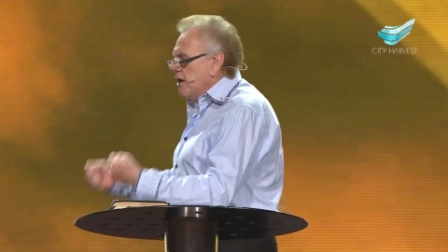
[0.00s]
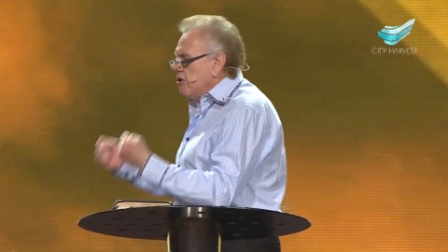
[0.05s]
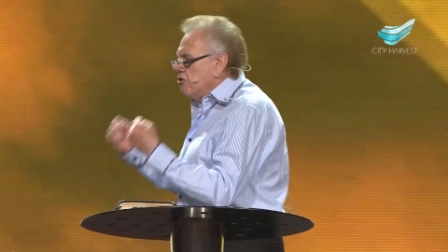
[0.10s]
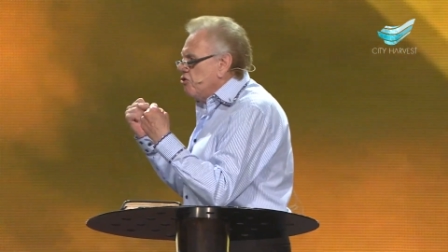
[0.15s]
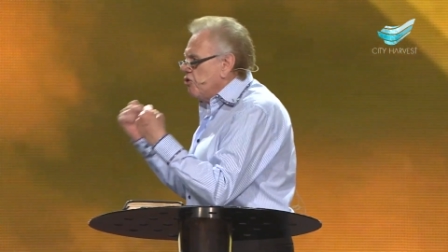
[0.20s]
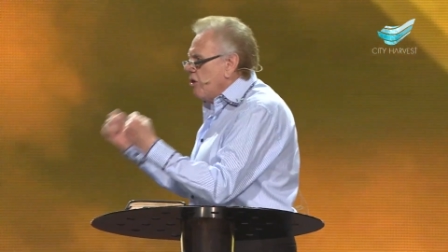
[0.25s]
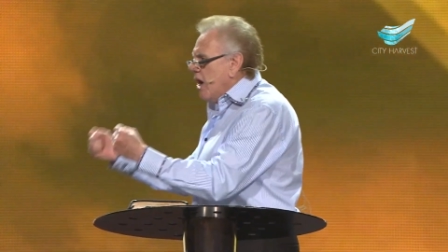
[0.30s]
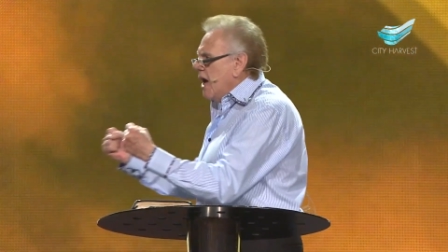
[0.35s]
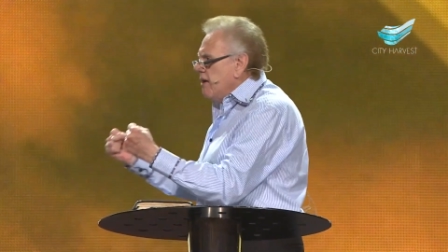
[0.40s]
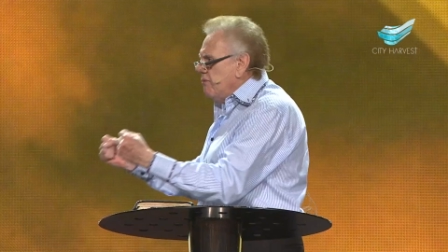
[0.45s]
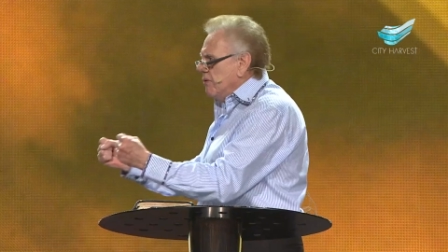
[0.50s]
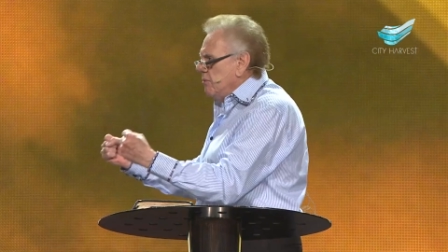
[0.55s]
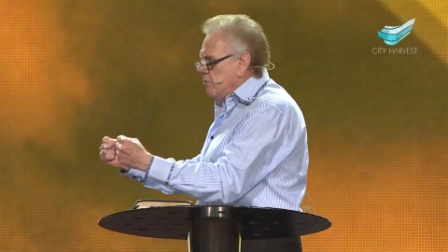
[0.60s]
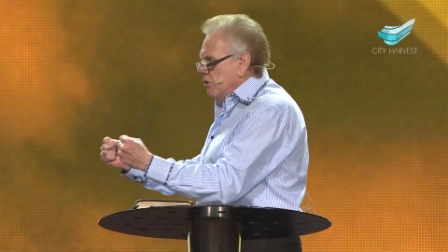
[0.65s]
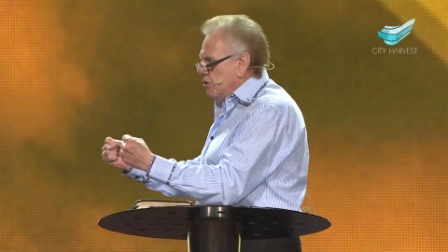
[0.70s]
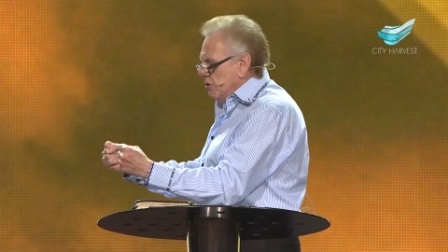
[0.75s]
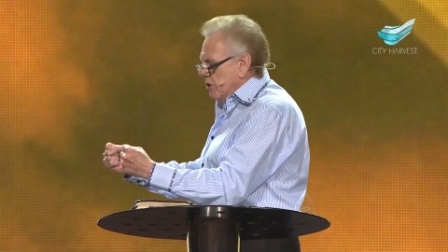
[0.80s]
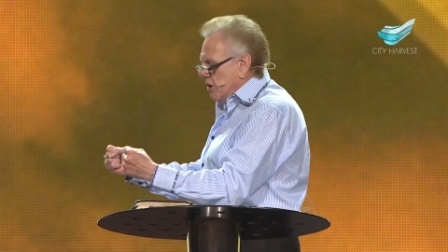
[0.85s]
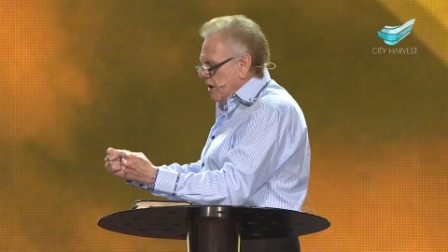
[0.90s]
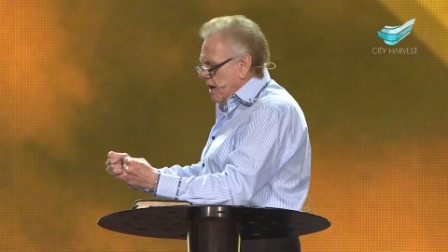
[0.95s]
I'd drive him
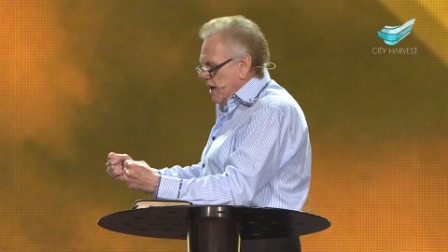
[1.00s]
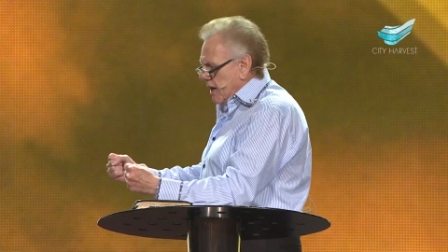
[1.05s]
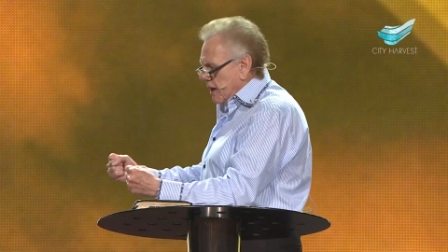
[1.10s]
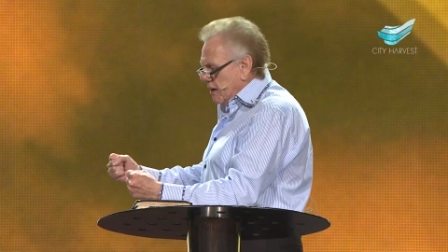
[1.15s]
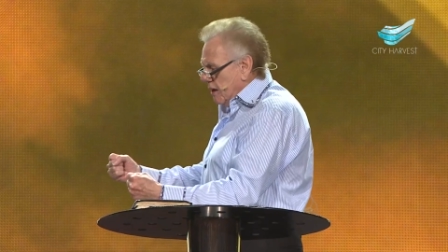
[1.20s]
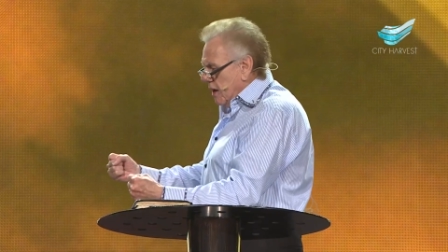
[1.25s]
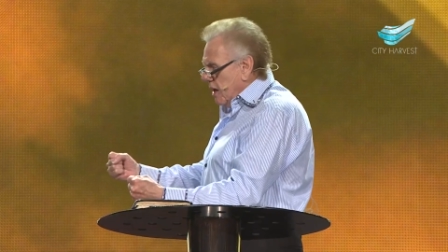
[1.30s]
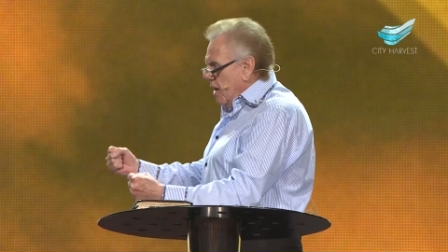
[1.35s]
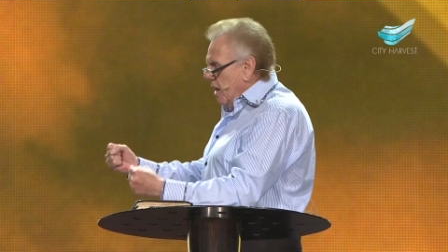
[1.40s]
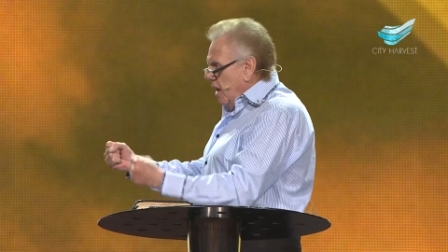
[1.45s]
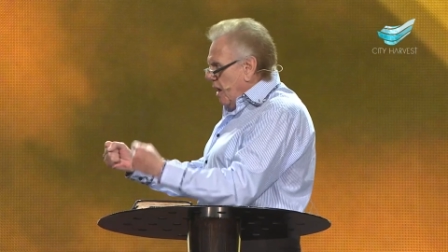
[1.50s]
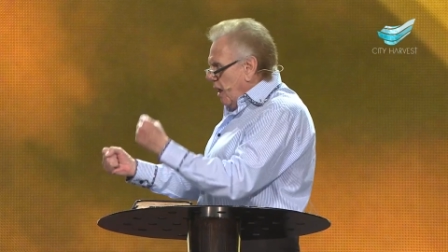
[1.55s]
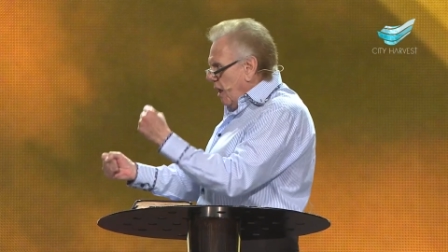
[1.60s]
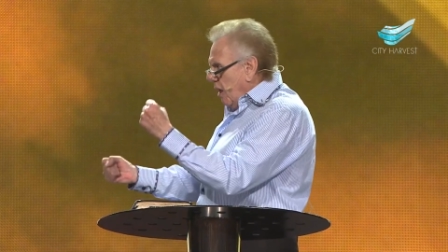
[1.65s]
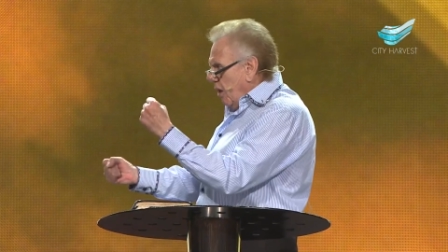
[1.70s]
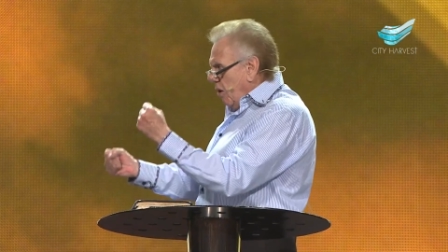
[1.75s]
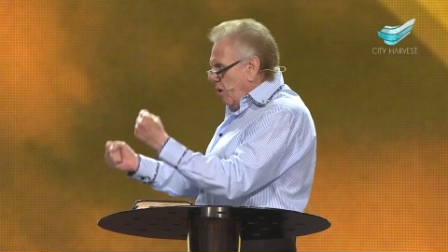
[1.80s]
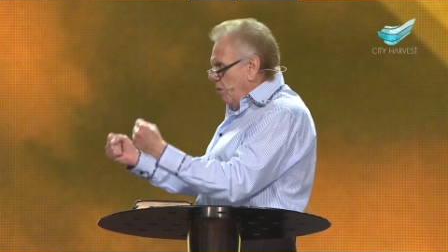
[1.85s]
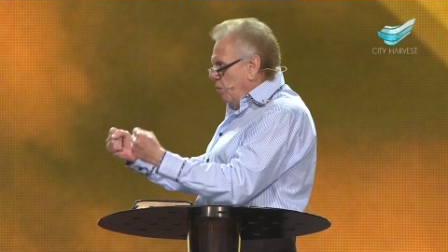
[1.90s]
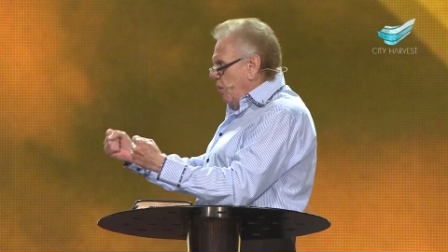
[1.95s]
through the night.
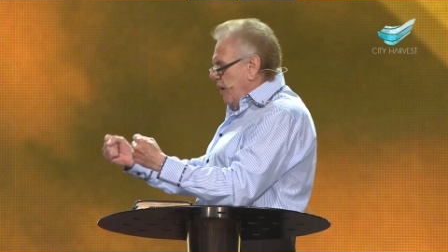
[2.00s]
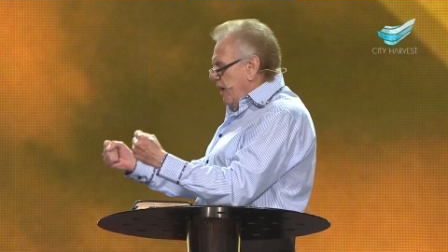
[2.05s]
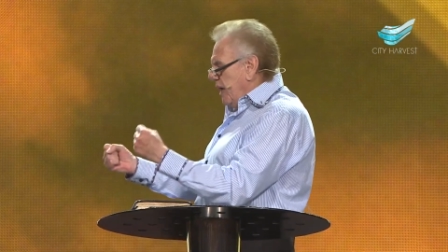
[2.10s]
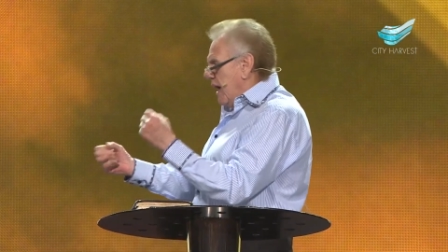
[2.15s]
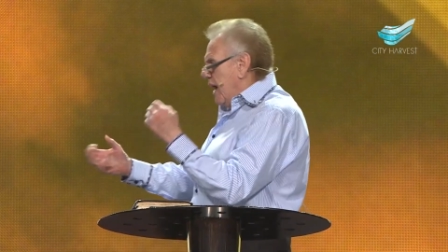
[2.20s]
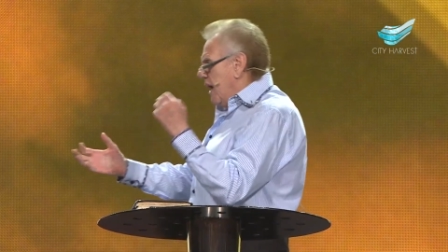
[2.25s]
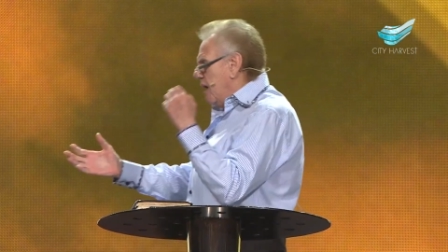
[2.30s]
All the way